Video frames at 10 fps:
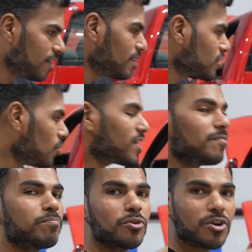so we can
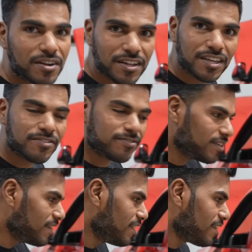put it on the lift.
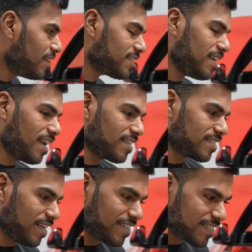This thing
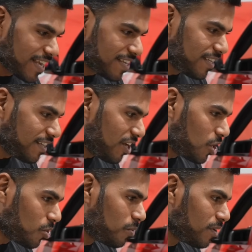is insanely
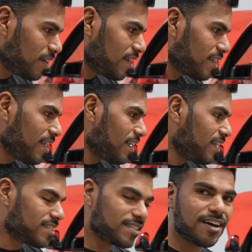low, that
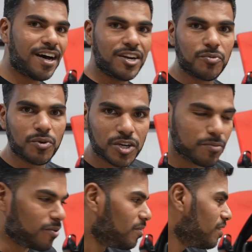is
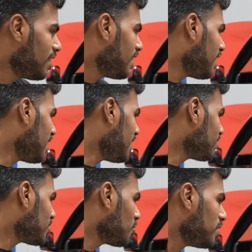unworkable.
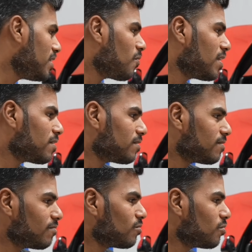So we didn't want to
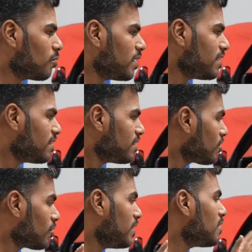ruin,
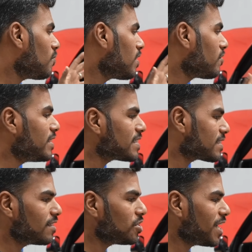or we didn't want to
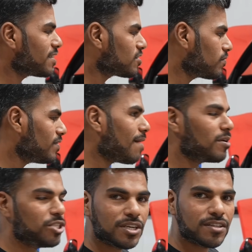risk the chance of
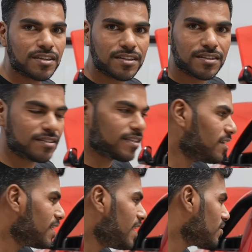damaging the
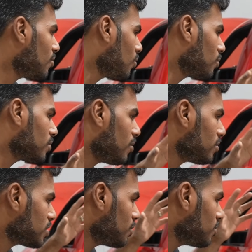tailgate or
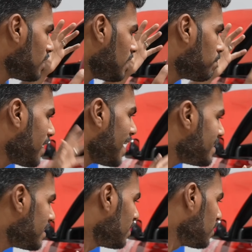also the
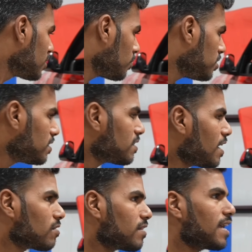bed. So we just
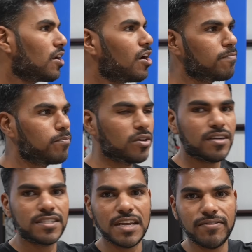decided to take it off, put it in
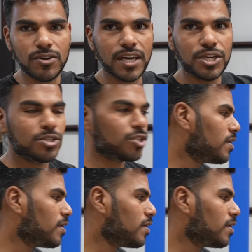a safe location so we